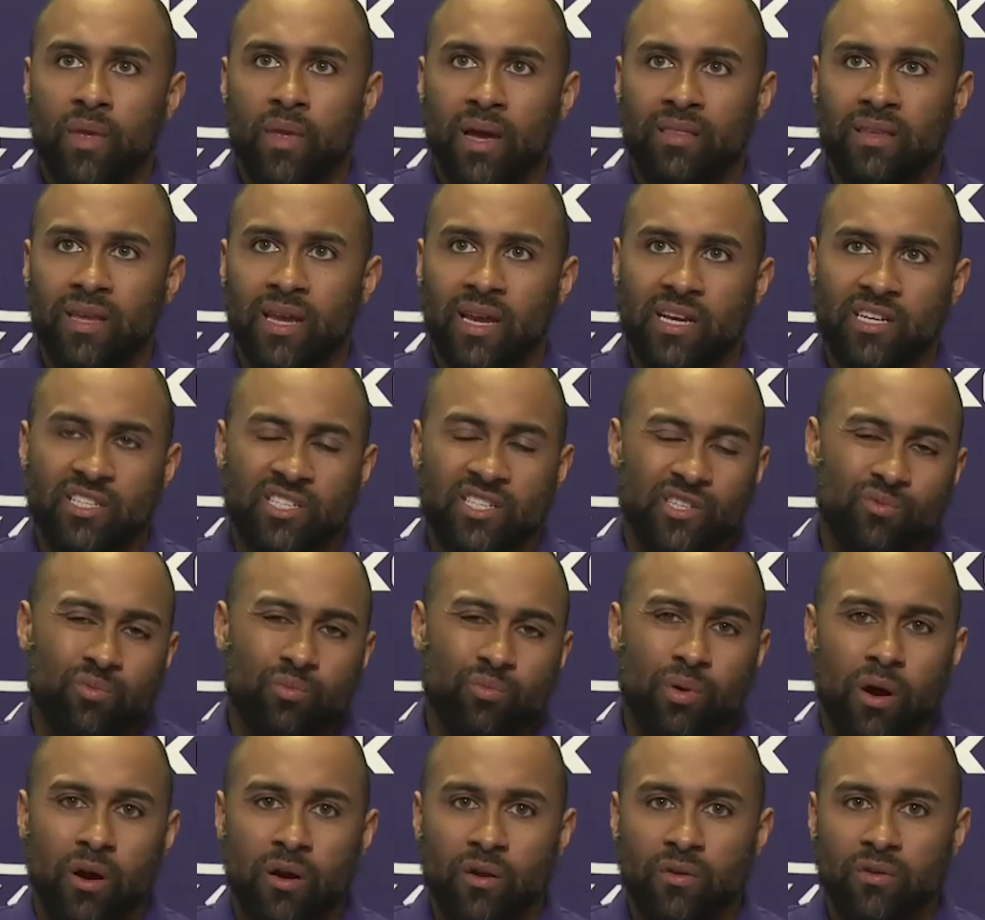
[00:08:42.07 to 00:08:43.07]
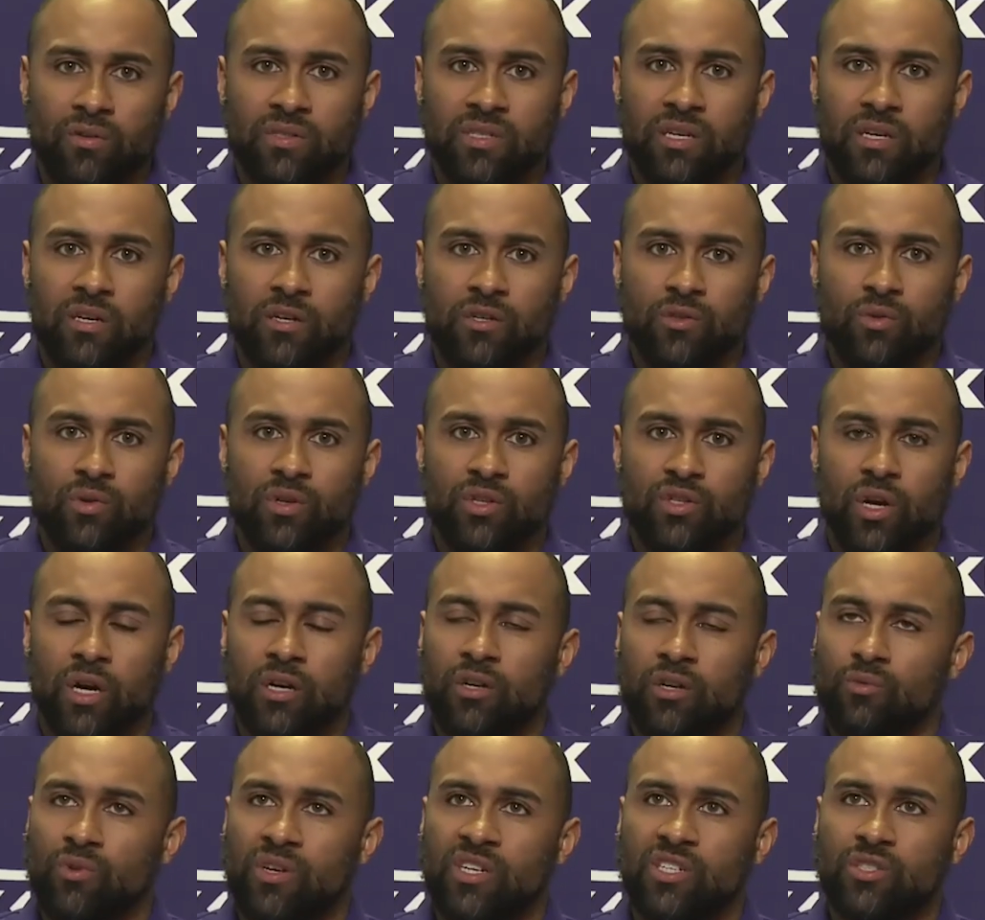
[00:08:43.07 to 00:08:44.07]
i think it's just part of those deals where you try
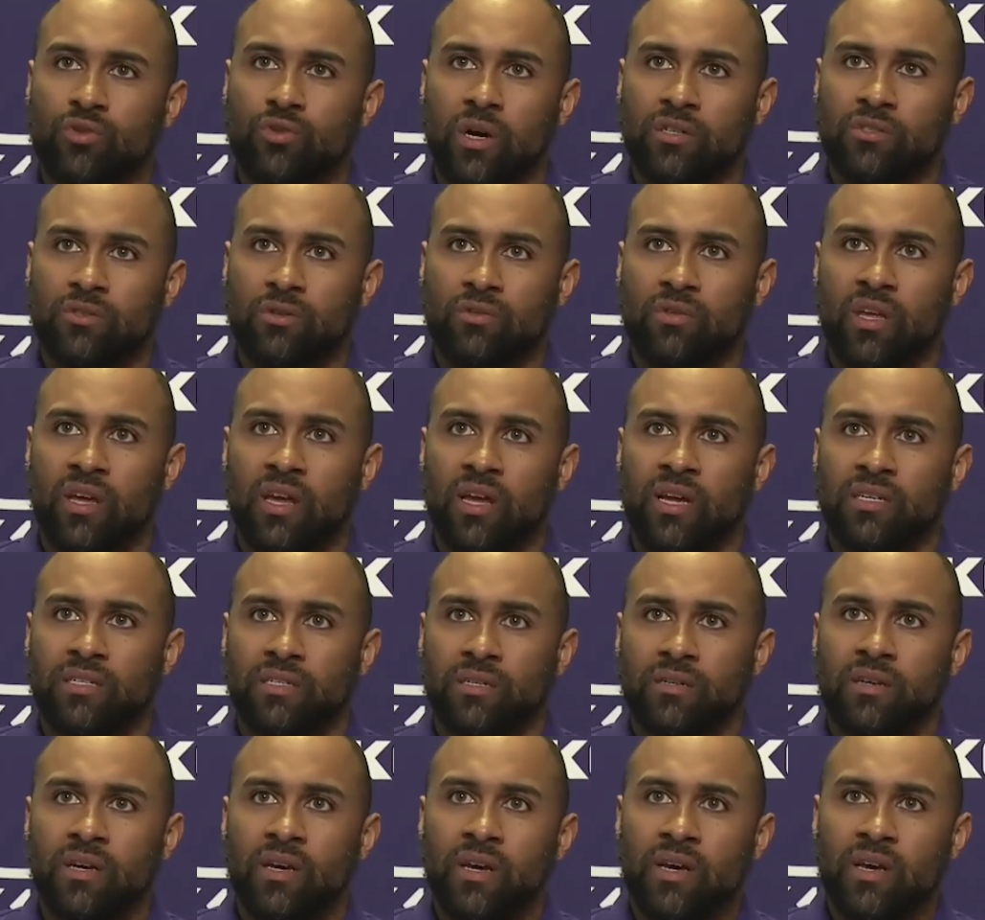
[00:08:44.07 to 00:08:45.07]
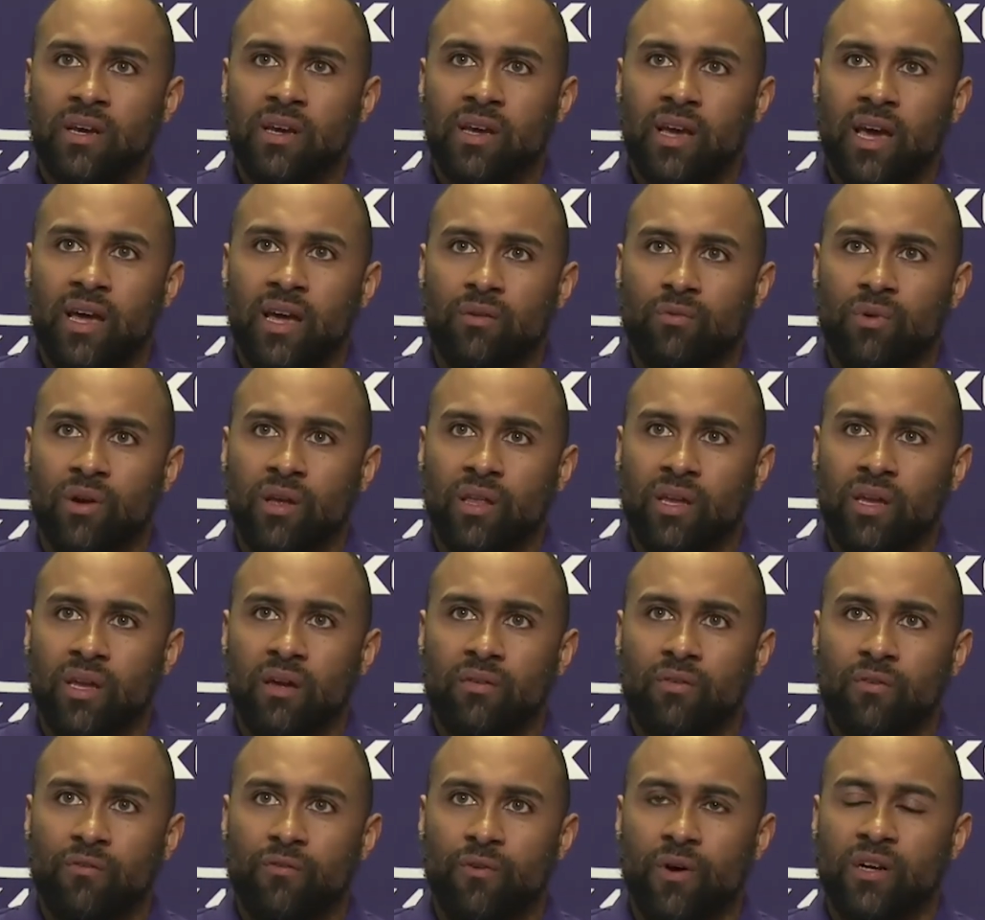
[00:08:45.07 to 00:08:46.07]
to restructure things and and really
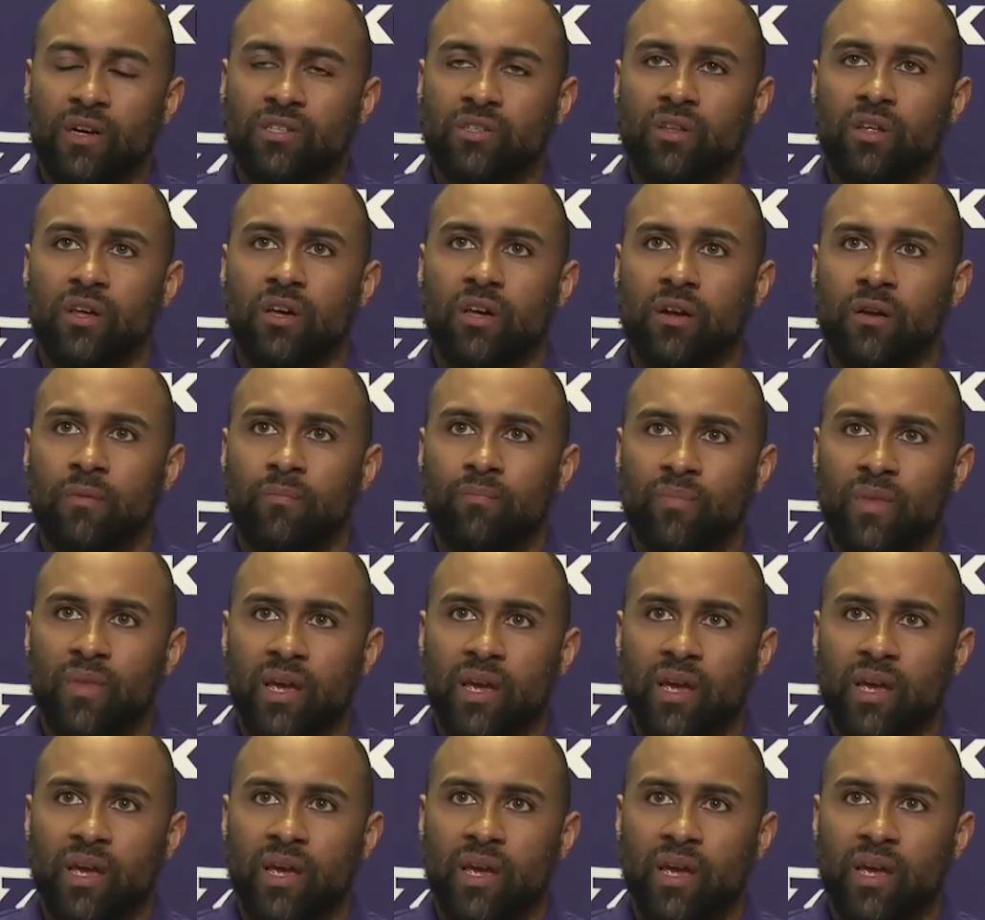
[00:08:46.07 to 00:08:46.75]
give a fresh look.